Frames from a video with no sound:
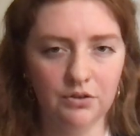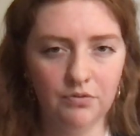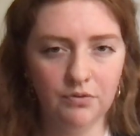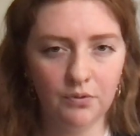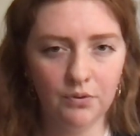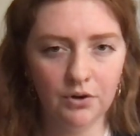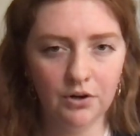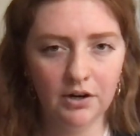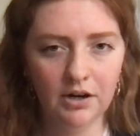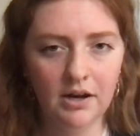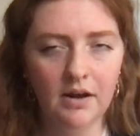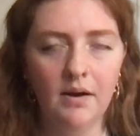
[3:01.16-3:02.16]
for,
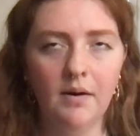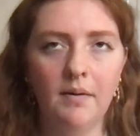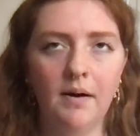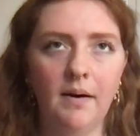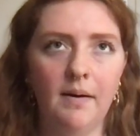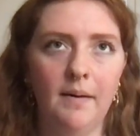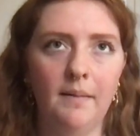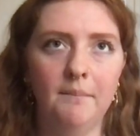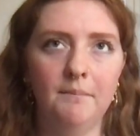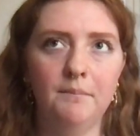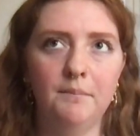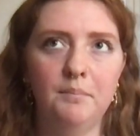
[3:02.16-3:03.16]

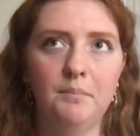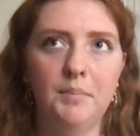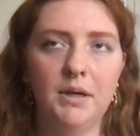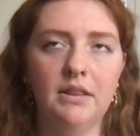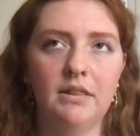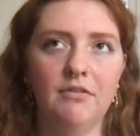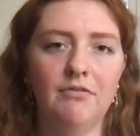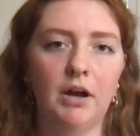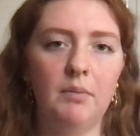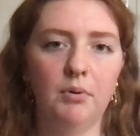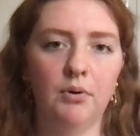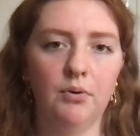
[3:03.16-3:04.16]
but the
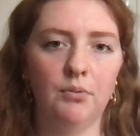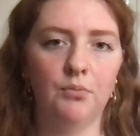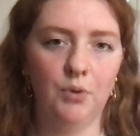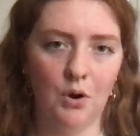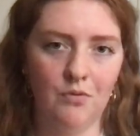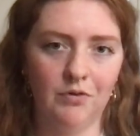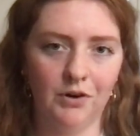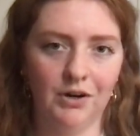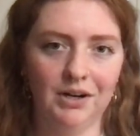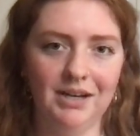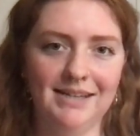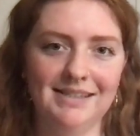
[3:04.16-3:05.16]
VIPER rover
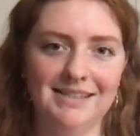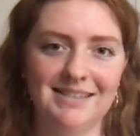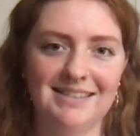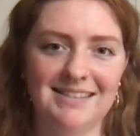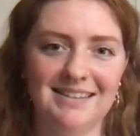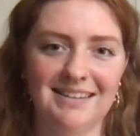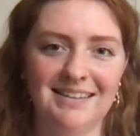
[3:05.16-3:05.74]
is